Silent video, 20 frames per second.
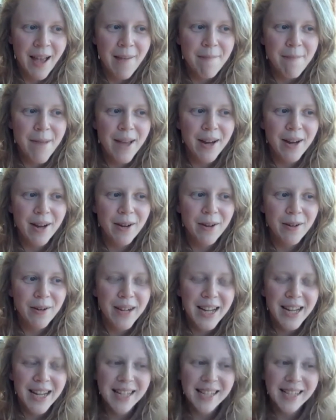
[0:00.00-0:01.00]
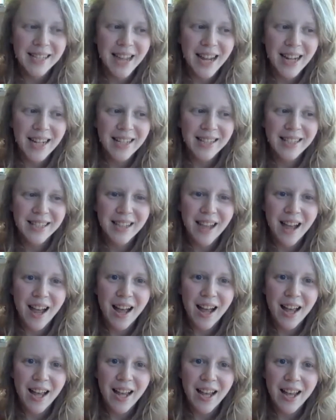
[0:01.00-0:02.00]
Meadow is night
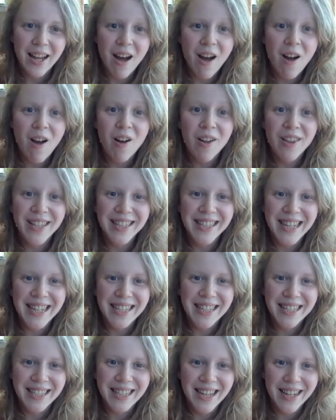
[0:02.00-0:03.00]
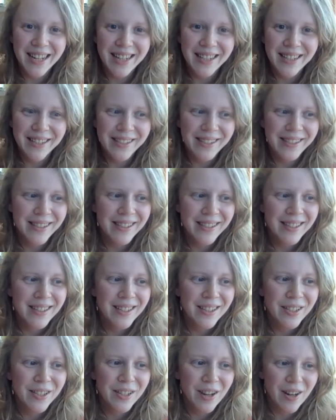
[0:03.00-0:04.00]
sky and all the dandelions,
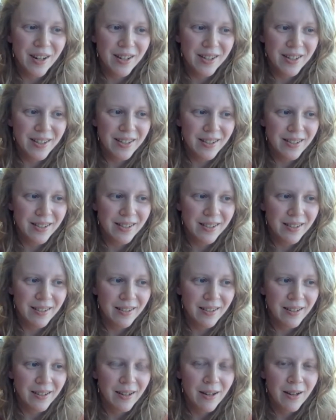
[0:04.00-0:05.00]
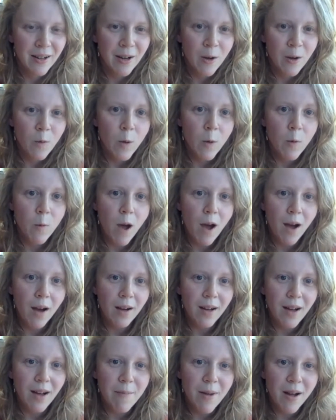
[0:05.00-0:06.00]
stars. We
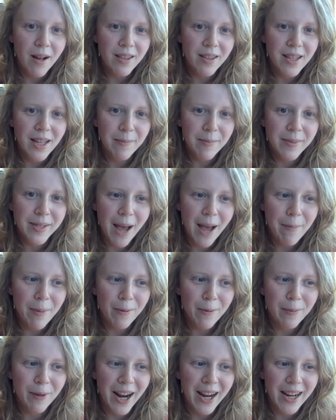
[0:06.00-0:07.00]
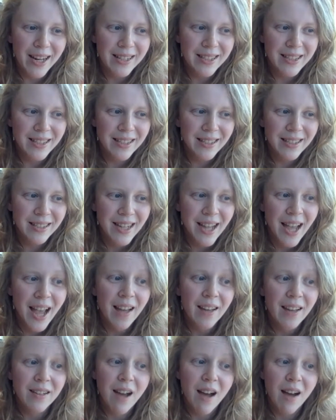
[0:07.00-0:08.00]
walk among them dapple bright
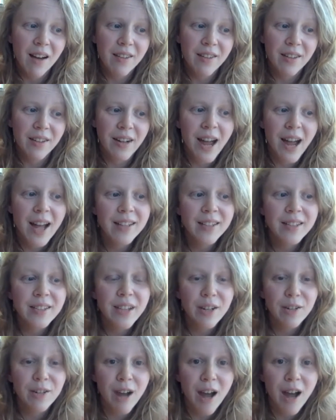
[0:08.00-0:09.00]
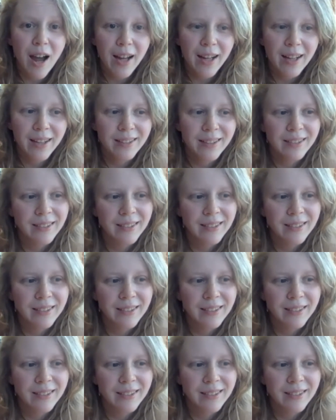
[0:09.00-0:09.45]
and knock their heads awry.